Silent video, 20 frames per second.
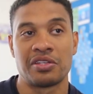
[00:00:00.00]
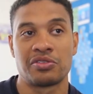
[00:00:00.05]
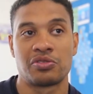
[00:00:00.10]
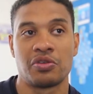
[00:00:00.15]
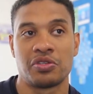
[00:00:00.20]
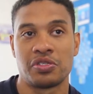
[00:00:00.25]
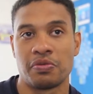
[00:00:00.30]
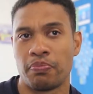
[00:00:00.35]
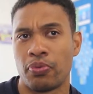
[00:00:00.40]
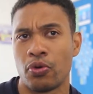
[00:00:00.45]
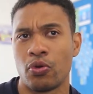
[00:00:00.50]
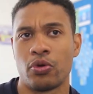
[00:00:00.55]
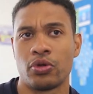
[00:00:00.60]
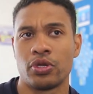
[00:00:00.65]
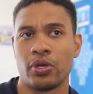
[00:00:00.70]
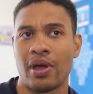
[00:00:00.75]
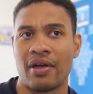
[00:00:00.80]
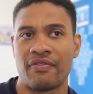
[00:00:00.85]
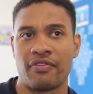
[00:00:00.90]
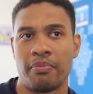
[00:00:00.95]
So it's
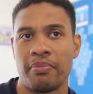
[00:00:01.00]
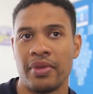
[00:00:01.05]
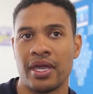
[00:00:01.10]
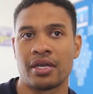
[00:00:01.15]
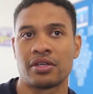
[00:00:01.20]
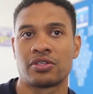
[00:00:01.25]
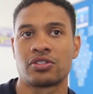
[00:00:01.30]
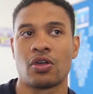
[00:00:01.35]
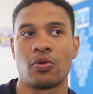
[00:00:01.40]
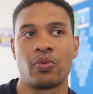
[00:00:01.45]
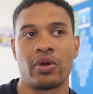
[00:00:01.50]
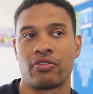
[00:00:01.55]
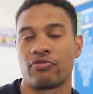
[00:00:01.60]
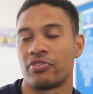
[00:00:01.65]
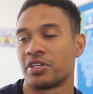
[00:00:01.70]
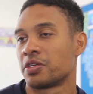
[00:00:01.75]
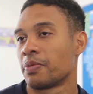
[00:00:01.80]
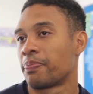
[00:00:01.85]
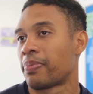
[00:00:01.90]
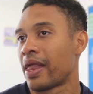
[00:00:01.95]
important you have a mix. So
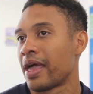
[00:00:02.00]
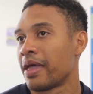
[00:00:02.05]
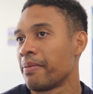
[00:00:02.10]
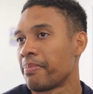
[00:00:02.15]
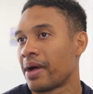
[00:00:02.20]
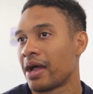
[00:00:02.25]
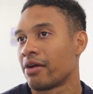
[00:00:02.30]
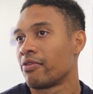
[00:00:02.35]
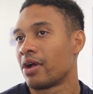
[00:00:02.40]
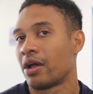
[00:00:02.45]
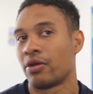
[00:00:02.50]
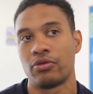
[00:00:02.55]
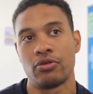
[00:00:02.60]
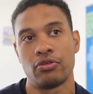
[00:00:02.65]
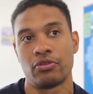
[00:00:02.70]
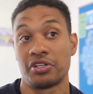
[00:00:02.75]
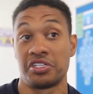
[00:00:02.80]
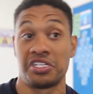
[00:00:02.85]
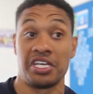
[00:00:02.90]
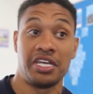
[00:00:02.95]
whether it's a playing background
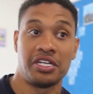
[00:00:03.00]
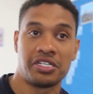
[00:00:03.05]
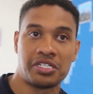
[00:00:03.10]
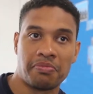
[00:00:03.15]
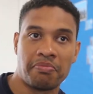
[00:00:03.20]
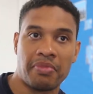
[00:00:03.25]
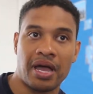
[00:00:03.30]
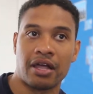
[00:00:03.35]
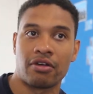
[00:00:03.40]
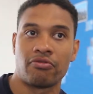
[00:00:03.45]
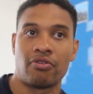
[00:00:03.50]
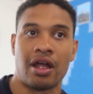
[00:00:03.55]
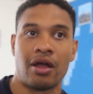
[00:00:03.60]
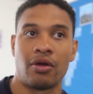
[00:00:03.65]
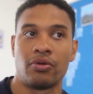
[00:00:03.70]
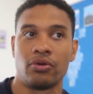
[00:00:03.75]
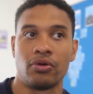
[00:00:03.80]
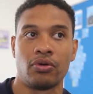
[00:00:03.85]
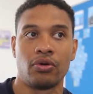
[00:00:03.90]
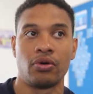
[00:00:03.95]
or a teaching
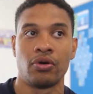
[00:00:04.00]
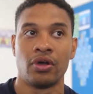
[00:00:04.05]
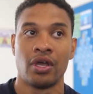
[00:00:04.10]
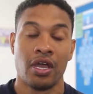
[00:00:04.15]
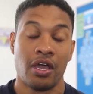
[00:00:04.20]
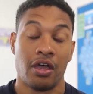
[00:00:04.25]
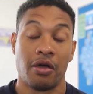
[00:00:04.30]
background or